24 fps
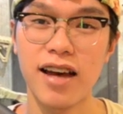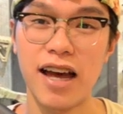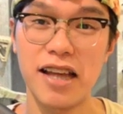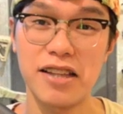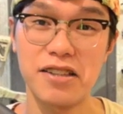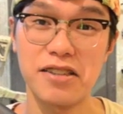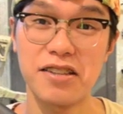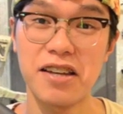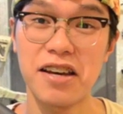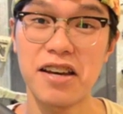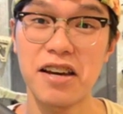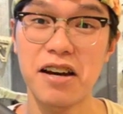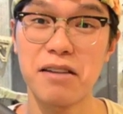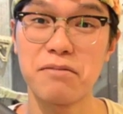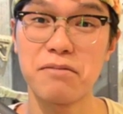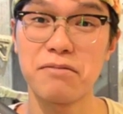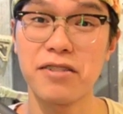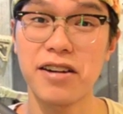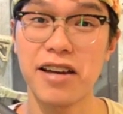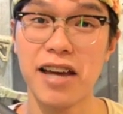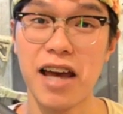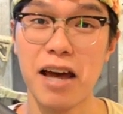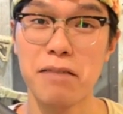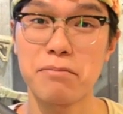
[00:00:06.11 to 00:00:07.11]
and today I'm
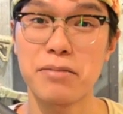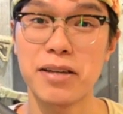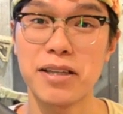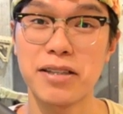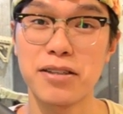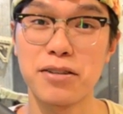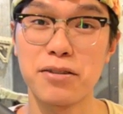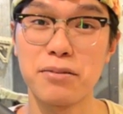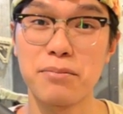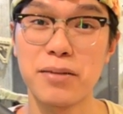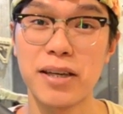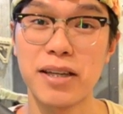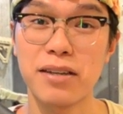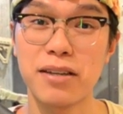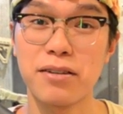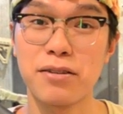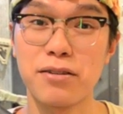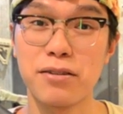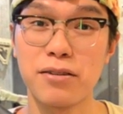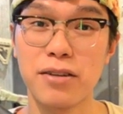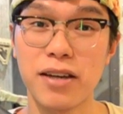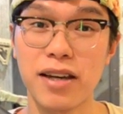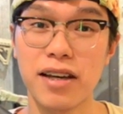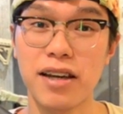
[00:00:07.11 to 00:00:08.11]
very happy to be
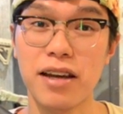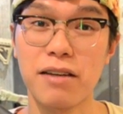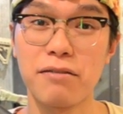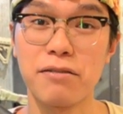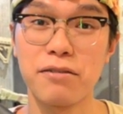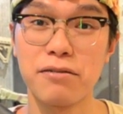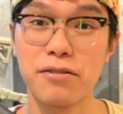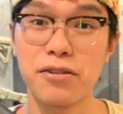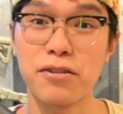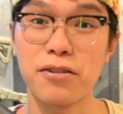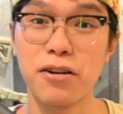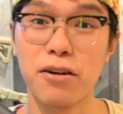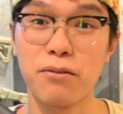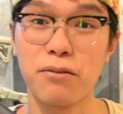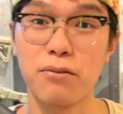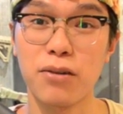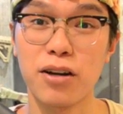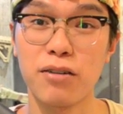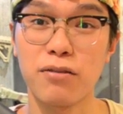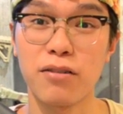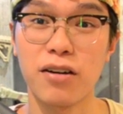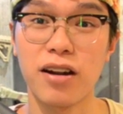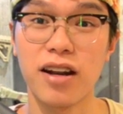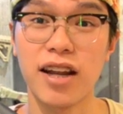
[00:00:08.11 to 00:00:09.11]
doing a review on
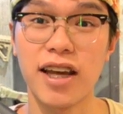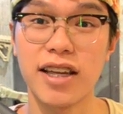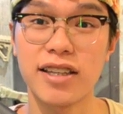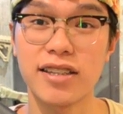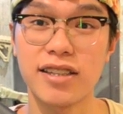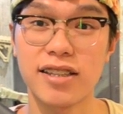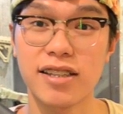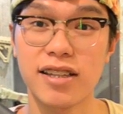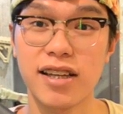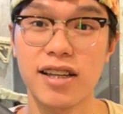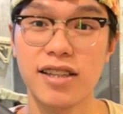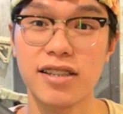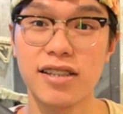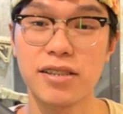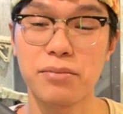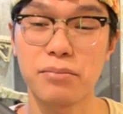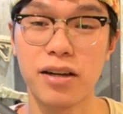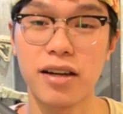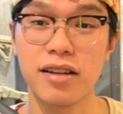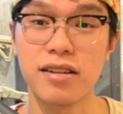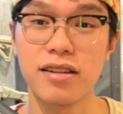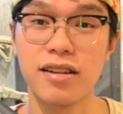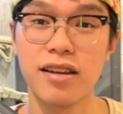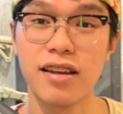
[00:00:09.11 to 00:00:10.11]
one of our latest custom
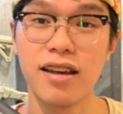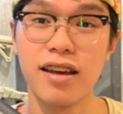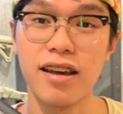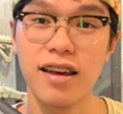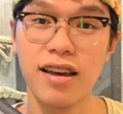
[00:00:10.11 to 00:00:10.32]
guns,